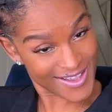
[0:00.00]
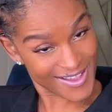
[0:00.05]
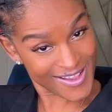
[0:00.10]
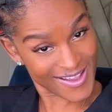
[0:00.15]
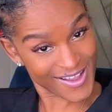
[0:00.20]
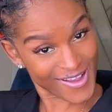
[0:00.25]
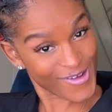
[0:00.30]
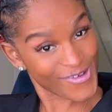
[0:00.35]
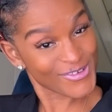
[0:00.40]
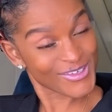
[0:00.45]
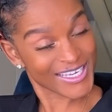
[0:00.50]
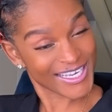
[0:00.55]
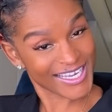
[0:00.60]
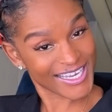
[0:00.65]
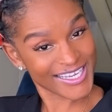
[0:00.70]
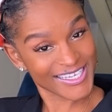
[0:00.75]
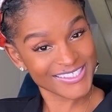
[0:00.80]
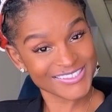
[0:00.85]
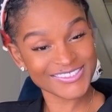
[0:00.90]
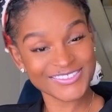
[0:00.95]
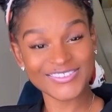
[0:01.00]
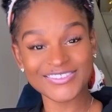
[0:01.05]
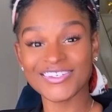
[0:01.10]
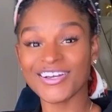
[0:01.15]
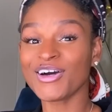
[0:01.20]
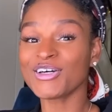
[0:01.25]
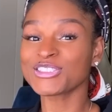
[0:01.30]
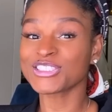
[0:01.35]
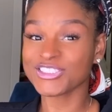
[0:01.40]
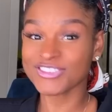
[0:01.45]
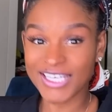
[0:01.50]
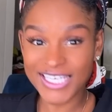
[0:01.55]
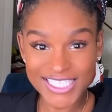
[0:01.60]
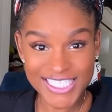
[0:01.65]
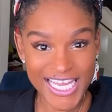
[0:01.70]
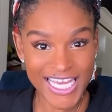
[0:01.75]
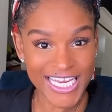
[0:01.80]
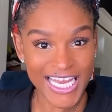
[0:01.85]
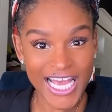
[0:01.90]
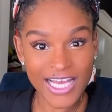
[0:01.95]
okay, so y'all
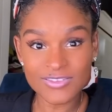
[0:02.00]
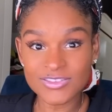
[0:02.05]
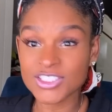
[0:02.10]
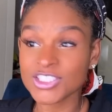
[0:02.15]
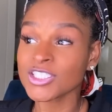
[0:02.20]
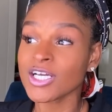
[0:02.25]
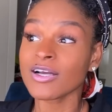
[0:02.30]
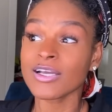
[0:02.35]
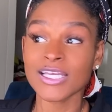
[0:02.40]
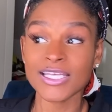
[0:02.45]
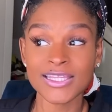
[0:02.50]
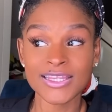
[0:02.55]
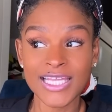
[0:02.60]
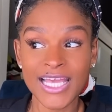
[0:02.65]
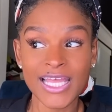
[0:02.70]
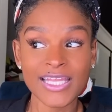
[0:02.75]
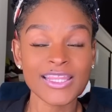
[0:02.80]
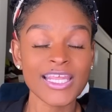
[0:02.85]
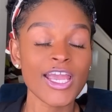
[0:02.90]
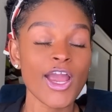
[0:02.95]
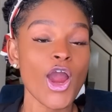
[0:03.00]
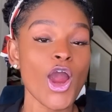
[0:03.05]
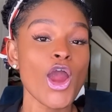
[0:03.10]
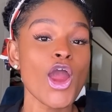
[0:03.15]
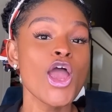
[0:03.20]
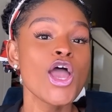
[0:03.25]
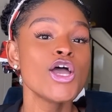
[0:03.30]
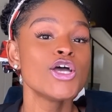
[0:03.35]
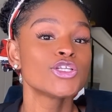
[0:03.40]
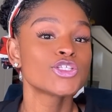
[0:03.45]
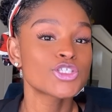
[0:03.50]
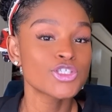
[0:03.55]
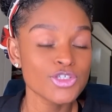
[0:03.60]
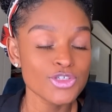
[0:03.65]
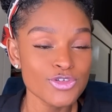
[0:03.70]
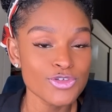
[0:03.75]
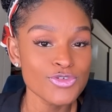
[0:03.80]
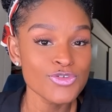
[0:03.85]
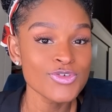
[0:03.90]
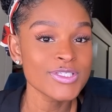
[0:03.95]
straighten that out. Did y'all get that? They are
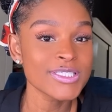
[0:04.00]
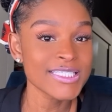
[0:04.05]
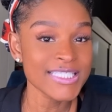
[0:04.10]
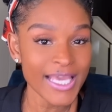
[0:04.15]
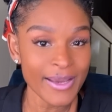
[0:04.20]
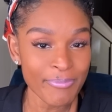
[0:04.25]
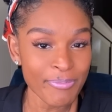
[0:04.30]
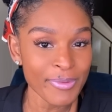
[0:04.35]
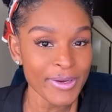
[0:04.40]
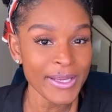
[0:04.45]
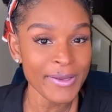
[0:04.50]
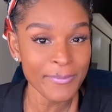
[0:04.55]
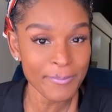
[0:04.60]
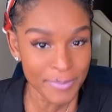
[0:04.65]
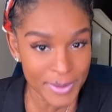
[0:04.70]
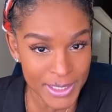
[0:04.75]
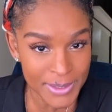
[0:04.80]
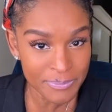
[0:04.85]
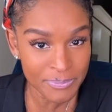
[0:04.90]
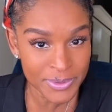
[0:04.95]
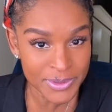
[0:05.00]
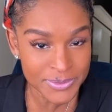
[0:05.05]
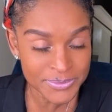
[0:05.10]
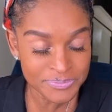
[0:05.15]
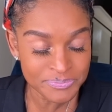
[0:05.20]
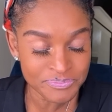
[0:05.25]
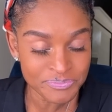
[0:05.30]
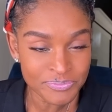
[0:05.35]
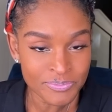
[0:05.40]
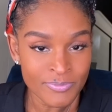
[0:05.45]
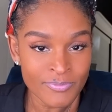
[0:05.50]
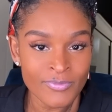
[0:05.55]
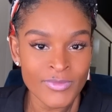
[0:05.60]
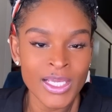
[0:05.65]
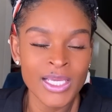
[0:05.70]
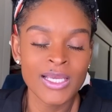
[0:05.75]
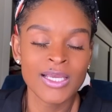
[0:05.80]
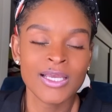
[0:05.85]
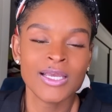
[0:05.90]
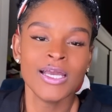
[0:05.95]
two separate people.
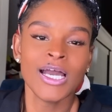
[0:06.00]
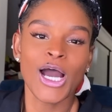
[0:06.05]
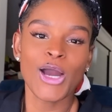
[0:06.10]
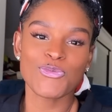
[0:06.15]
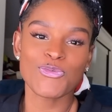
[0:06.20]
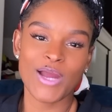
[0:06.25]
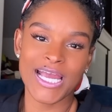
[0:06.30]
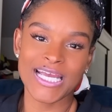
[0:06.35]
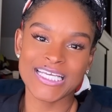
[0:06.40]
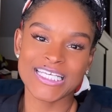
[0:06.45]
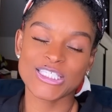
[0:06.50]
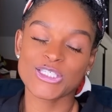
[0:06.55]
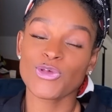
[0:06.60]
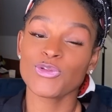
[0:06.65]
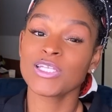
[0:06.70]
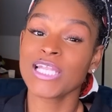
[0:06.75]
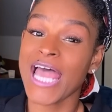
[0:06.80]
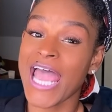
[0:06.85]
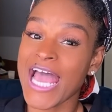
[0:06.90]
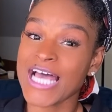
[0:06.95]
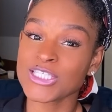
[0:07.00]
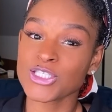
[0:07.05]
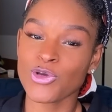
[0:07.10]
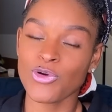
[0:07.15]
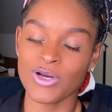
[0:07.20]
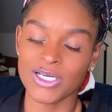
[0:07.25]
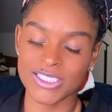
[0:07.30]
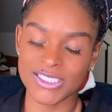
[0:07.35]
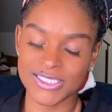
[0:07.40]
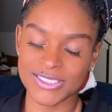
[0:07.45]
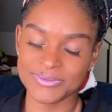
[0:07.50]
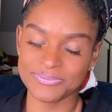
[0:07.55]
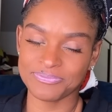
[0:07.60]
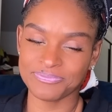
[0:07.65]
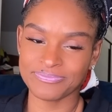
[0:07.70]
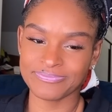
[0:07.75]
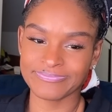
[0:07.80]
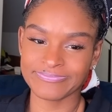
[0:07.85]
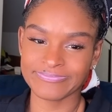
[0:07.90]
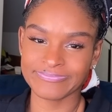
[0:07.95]
All right, so last question.
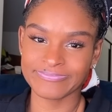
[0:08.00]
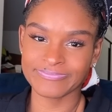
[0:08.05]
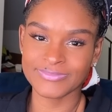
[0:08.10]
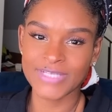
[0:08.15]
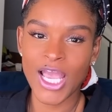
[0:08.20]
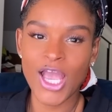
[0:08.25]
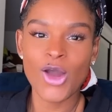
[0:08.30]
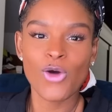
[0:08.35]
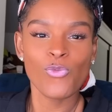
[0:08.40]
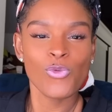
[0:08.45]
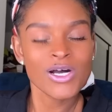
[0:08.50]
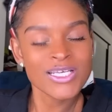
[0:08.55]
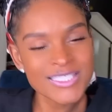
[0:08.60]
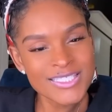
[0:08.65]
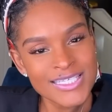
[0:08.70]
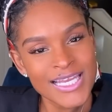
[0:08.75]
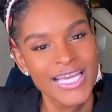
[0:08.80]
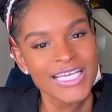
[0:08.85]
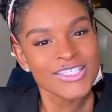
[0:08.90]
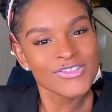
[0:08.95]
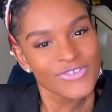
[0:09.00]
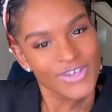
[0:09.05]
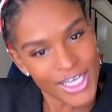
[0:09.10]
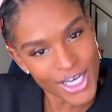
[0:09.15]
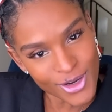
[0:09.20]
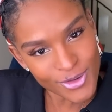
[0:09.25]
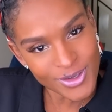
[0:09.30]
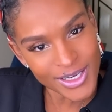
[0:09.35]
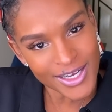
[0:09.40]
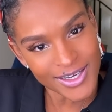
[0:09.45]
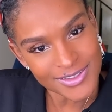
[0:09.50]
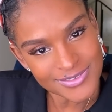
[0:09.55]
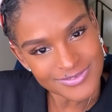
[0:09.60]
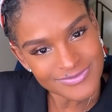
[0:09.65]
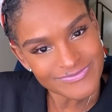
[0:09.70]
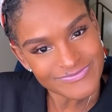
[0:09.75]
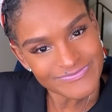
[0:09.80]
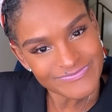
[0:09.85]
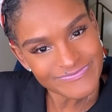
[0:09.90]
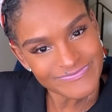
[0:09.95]
What's next for Coco?